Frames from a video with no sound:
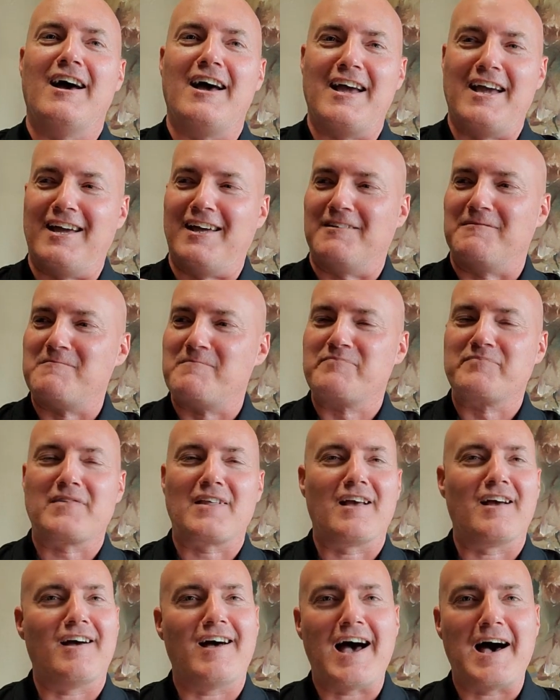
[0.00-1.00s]
And
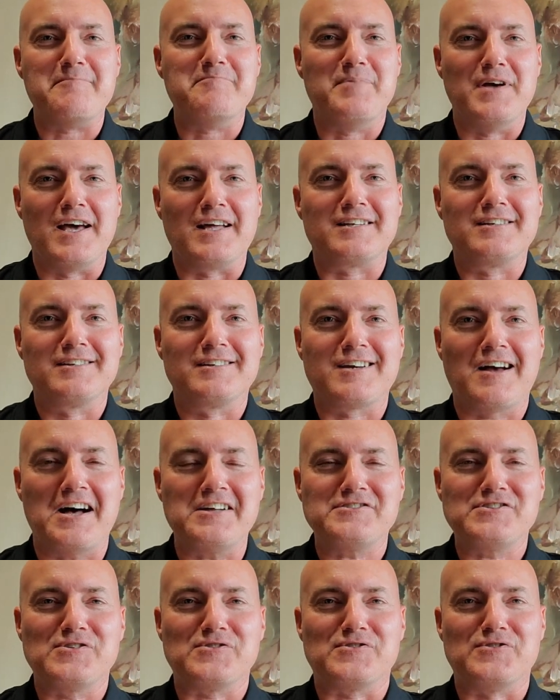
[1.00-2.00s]
I bet
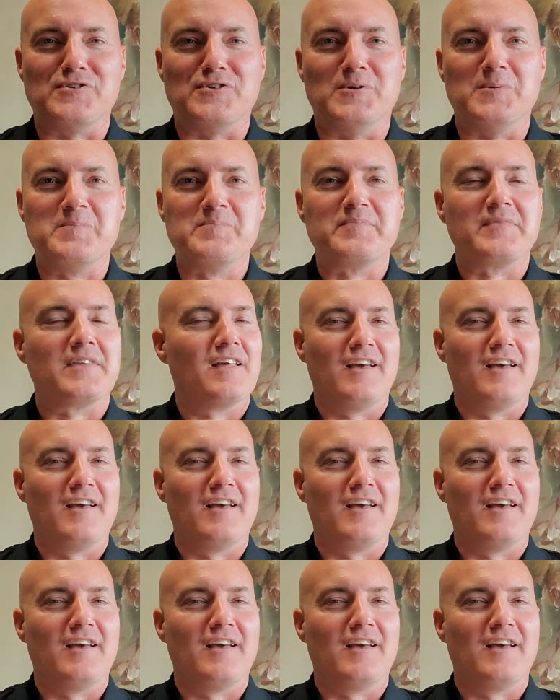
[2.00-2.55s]
Concerture.